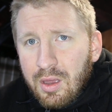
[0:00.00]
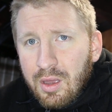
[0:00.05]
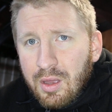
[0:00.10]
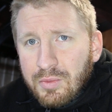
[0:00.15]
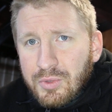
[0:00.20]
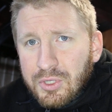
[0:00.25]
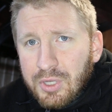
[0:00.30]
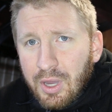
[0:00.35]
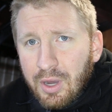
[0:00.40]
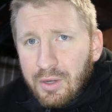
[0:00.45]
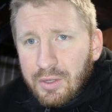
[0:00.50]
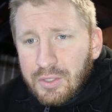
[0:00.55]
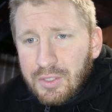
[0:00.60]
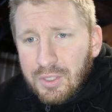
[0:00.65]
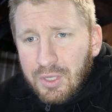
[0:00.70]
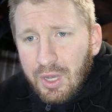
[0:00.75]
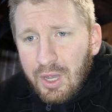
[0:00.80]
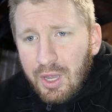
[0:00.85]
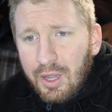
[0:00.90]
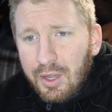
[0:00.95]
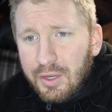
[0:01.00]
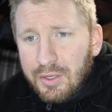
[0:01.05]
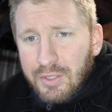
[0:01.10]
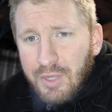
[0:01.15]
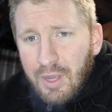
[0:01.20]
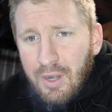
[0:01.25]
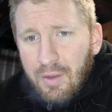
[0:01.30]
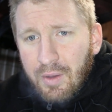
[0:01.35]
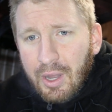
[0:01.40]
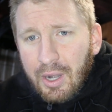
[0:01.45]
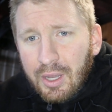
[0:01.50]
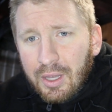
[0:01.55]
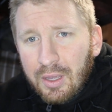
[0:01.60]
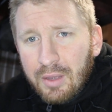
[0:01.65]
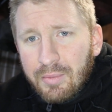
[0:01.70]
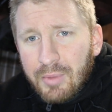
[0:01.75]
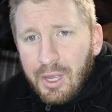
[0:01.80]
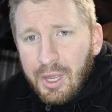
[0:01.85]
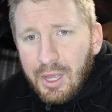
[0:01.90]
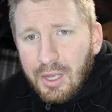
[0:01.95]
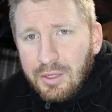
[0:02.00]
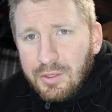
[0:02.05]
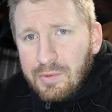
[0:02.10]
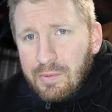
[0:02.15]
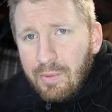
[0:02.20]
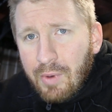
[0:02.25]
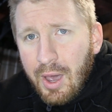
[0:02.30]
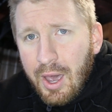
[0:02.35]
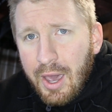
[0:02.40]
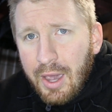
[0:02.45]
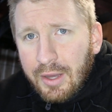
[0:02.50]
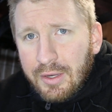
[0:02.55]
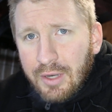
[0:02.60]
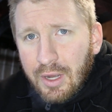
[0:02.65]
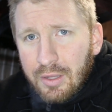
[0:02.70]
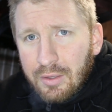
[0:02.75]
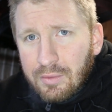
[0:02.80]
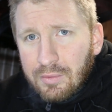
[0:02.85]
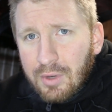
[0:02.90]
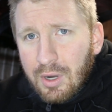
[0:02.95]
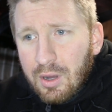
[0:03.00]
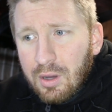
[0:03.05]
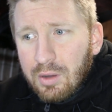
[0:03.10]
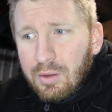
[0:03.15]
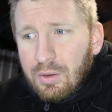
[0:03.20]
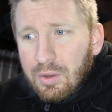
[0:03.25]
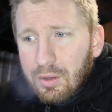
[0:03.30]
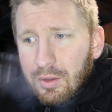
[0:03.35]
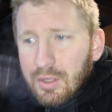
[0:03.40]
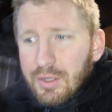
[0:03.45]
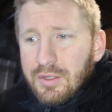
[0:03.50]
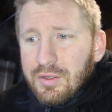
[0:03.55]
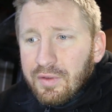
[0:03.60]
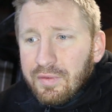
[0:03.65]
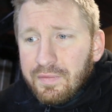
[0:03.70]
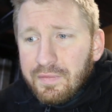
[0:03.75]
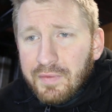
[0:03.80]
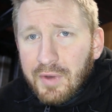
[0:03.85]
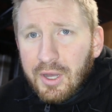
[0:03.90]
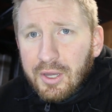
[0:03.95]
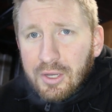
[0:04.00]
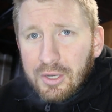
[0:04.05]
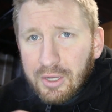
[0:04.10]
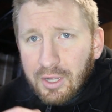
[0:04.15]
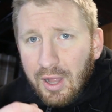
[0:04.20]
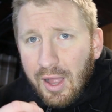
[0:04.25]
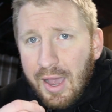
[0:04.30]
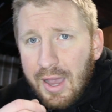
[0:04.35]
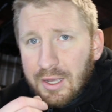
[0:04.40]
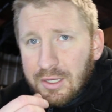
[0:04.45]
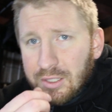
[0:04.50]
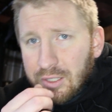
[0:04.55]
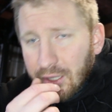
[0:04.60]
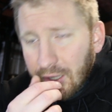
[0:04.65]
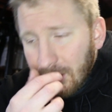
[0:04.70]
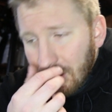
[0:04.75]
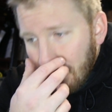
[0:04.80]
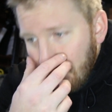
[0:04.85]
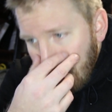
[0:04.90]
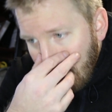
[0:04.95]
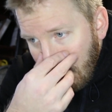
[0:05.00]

I'm scared to say it because I don't want to get my ass whacked on the road. Thing's a fucking classic.